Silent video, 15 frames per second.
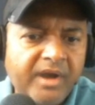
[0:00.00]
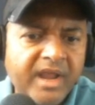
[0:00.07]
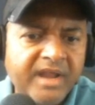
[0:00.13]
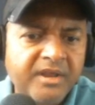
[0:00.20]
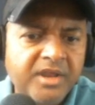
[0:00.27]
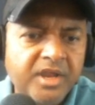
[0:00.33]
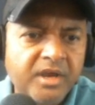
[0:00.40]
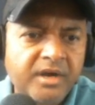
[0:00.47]

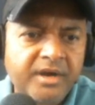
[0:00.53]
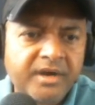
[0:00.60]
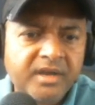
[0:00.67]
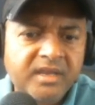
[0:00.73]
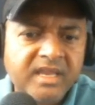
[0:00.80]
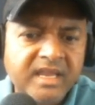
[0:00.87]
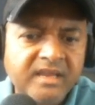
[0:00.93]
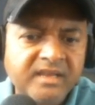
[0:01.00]
And here
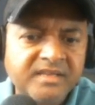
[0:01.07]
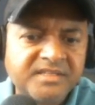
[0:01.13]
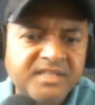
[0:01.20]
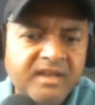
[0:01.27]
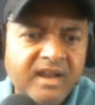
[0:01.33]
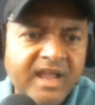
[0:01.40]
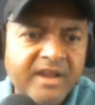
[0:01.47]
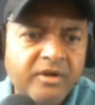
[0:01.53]
king is
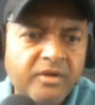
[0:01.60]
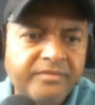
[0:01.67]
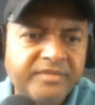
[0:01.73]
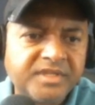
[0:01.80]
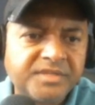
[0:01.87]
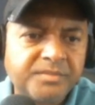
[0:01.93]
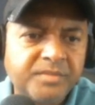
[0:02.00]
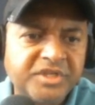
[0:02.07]
in line of
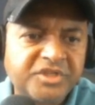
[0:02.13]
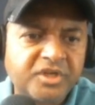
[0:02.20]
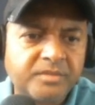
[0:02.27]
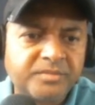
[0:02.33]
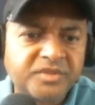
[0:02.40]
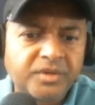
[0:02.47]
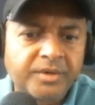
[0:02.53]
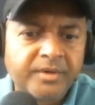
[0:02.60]
this
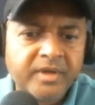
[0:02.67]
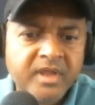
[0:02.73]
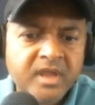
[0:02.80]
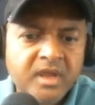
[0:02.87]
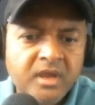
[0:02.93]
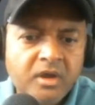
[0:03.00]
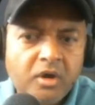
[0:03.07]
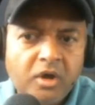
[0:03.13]
bishop. So
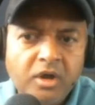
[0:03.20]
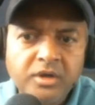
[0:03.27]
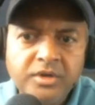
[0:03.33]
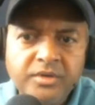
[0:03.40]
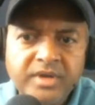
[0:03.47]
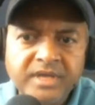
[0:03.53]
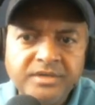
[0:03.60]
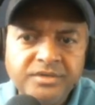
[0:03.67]
all
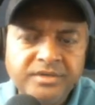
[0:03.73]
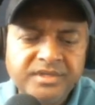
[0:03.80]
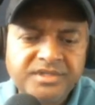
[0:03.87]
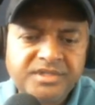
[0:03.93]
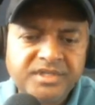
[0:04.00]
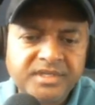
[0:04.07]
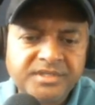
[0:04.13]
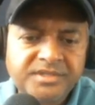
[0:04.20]
you can do
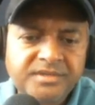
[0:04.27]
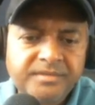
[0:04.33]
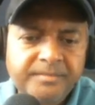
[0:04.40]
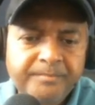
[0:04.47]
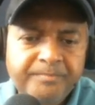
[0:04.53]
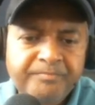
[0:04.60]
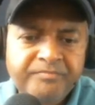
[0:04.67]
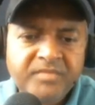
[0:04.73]
is just
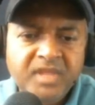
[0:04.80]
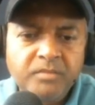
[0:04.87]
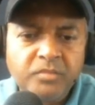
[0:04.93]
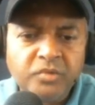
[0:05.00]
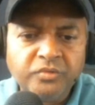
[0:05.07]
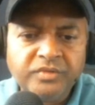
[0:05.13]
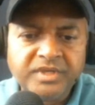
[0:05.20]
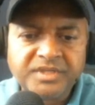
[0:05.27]

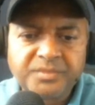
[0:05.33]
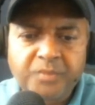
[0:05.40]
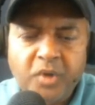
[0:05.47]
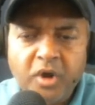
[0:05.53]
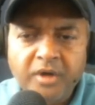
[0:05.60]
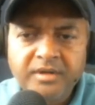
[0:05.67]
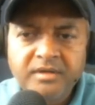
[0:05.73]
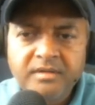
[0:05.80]
move this
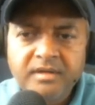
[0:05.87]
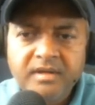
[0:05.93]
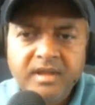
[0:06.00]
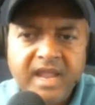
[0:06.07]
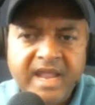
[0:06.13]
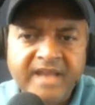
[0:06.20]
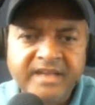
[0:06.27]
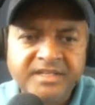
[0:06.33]
pawn
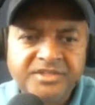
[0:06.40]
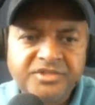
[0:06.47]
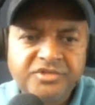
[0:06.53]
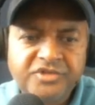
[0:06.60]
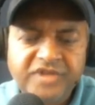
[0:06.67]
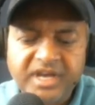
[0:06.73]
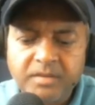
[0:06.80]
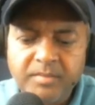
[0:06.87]
and it's
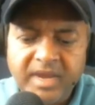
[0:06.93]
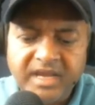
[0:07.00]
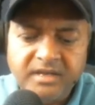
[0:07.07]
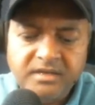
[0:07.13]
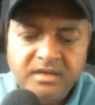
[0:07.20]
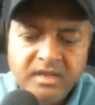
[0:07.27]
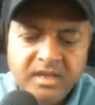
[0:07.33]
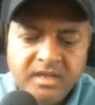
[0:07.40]

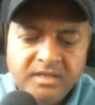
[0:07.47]
checkmate.